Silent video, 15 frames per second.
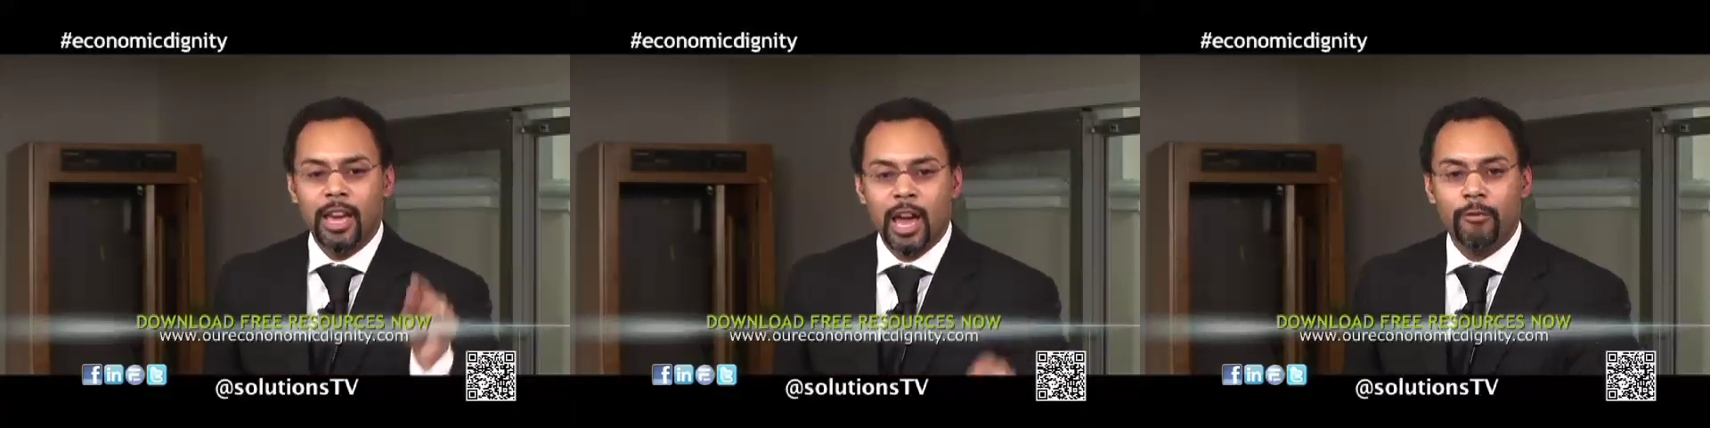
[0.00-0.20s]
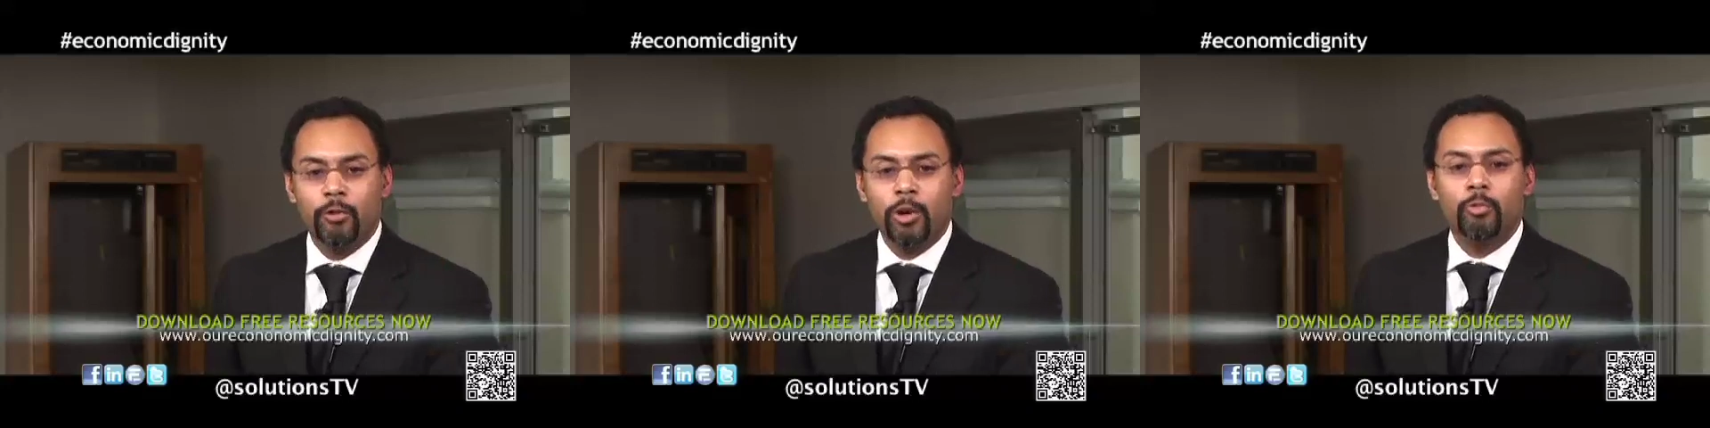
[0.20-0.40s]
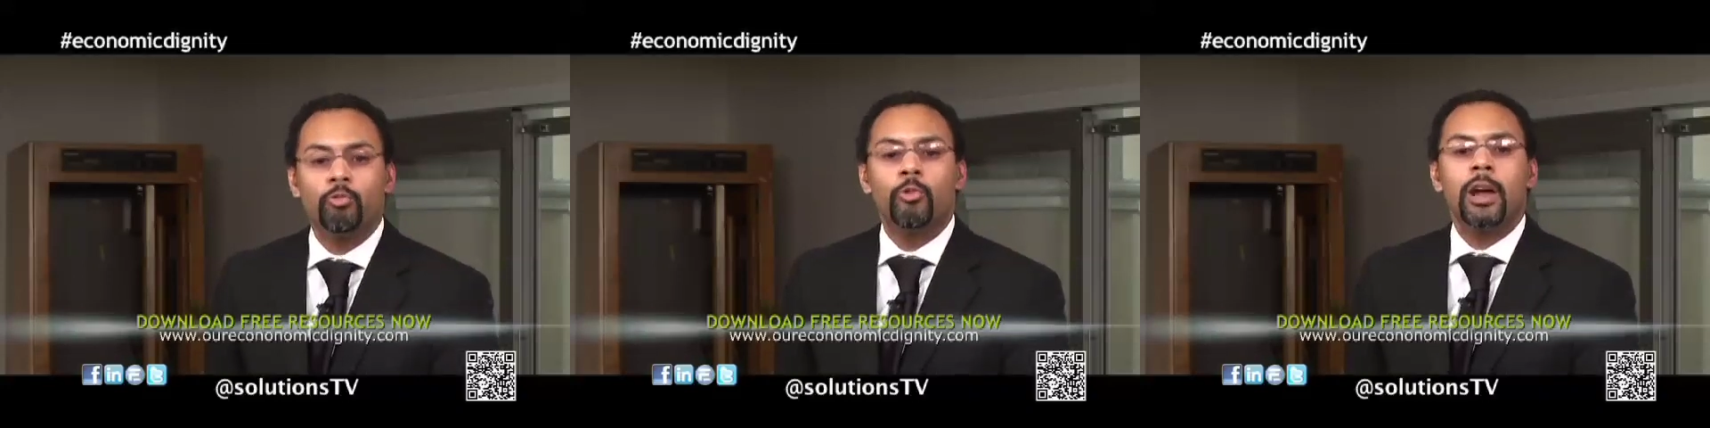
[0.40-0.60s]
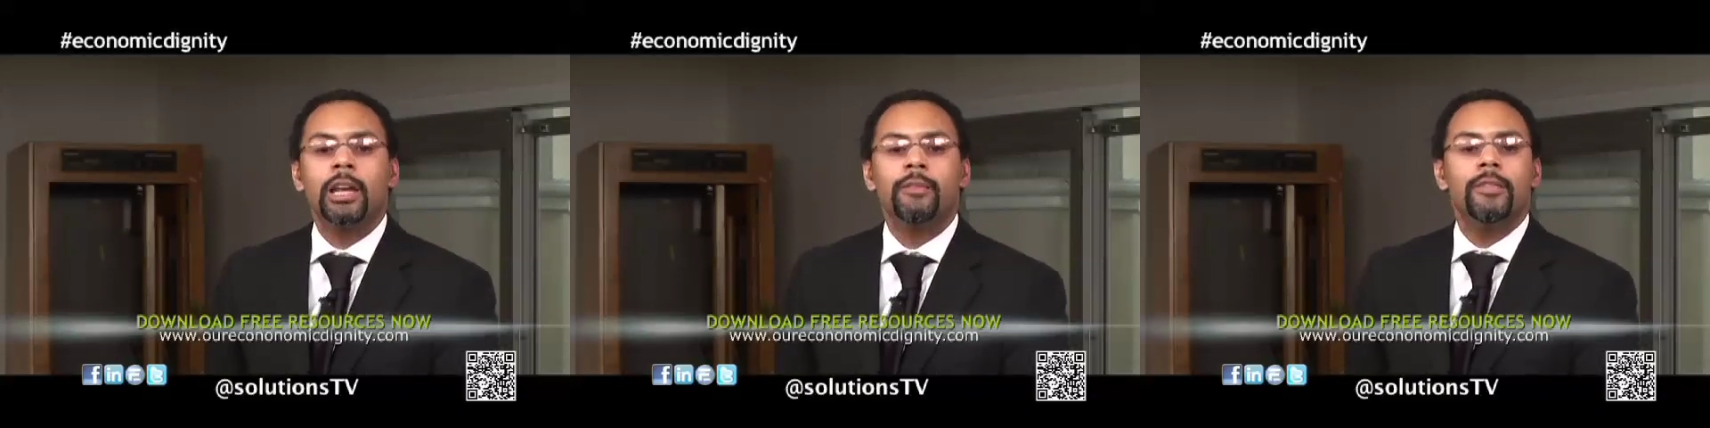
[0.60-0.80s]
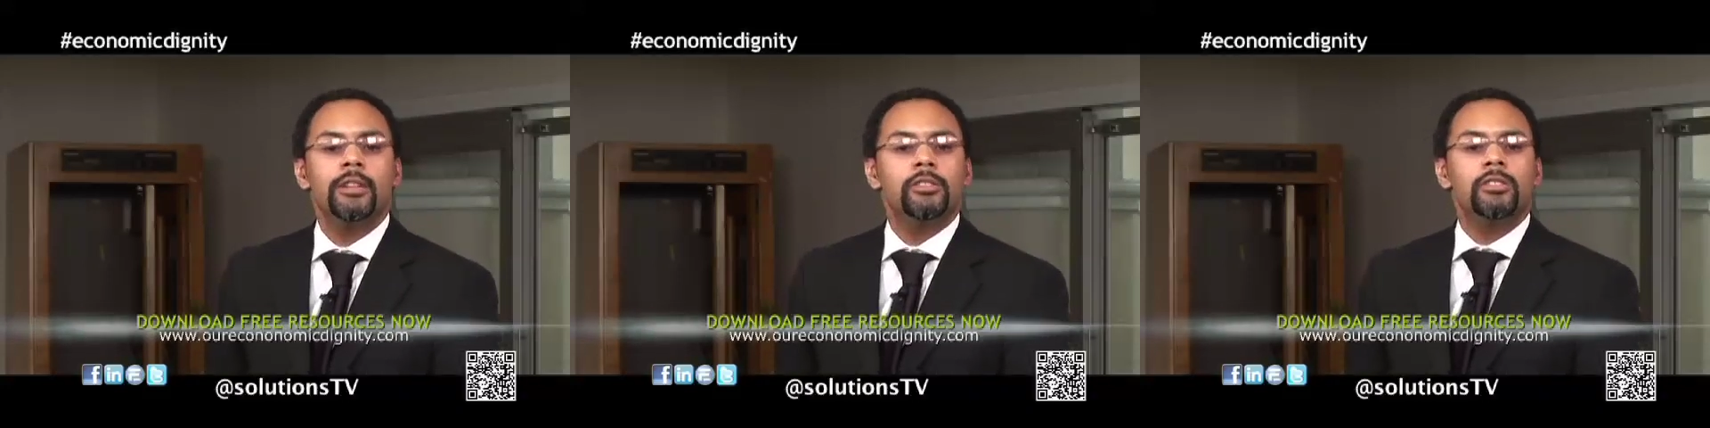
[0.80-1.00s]
every
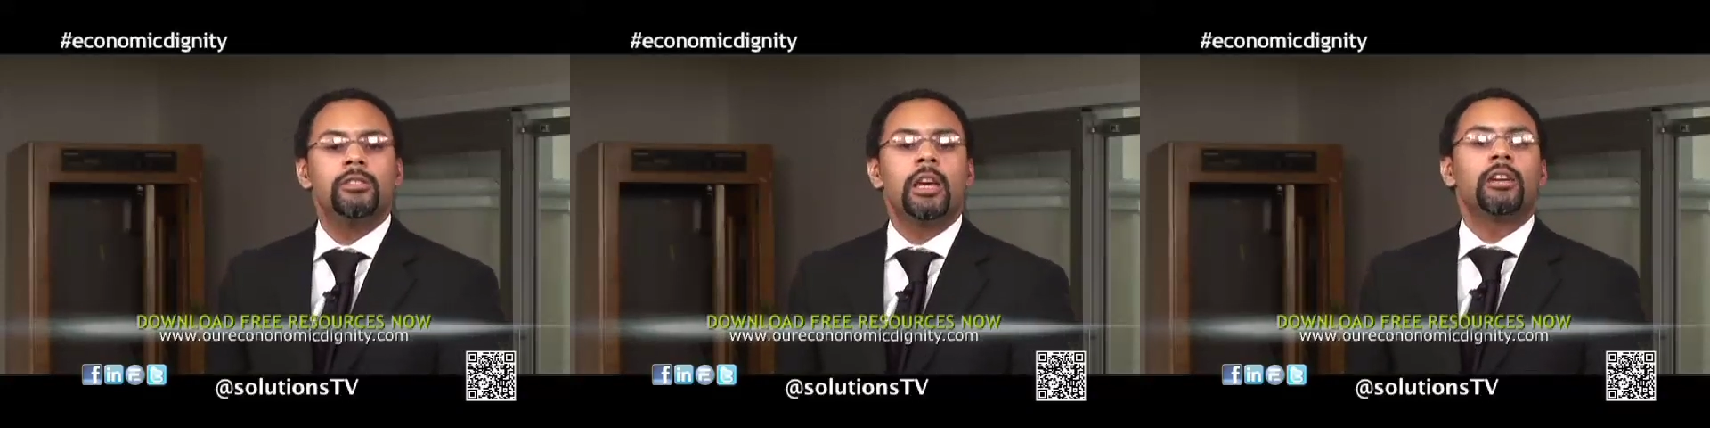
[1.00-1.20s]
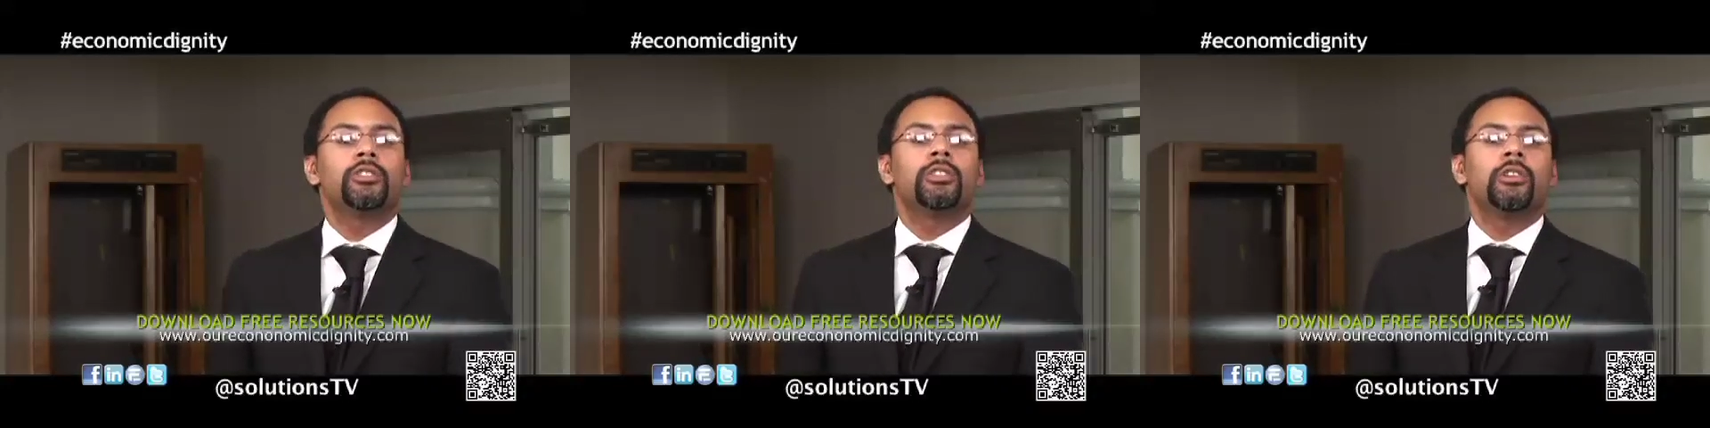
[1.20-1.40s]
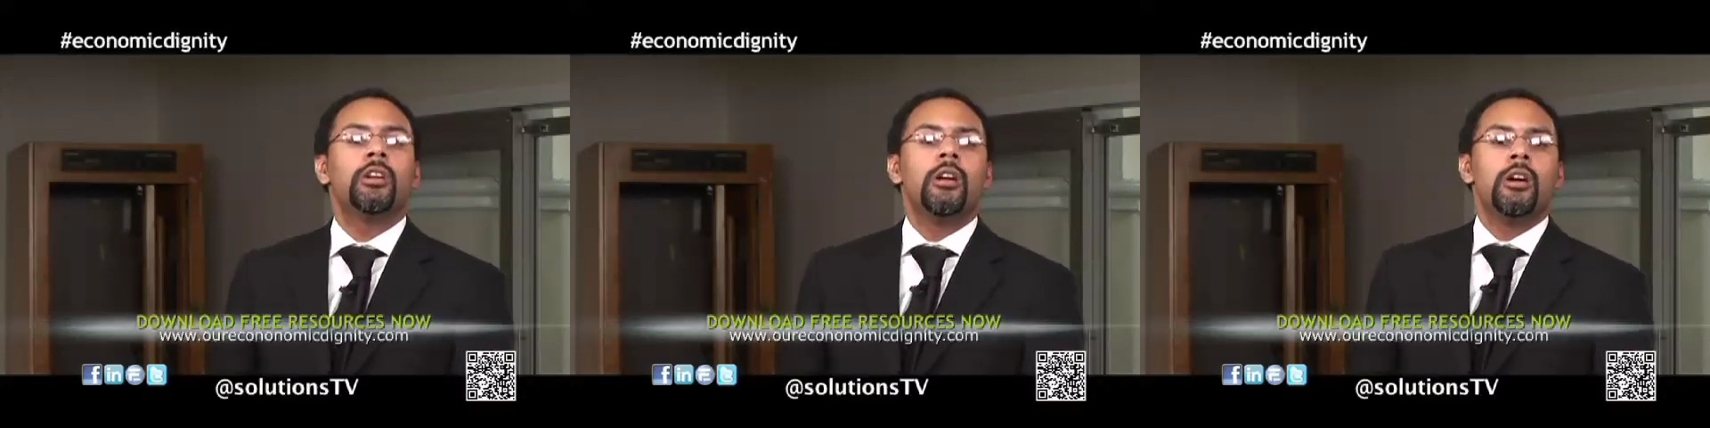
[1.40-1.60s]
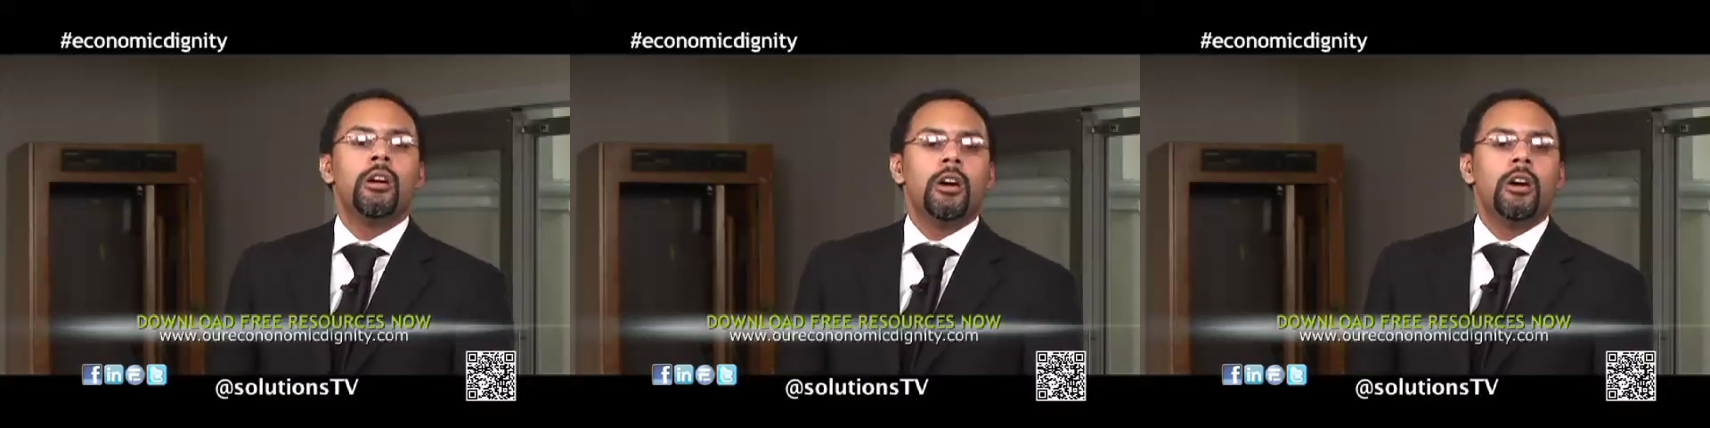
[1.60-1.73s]
relevant sector